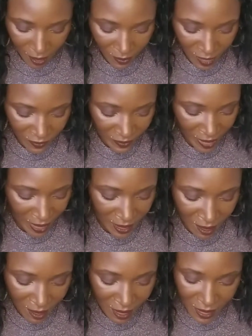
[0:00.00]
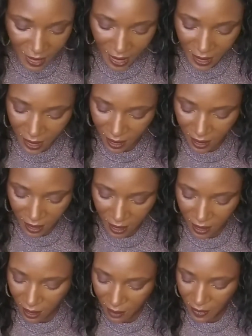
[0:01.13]
Moving right along. Okay, this is
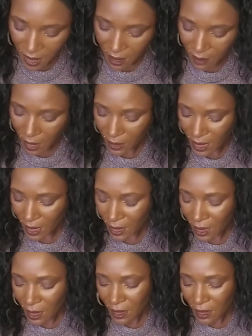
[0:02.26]
just some, um, okay.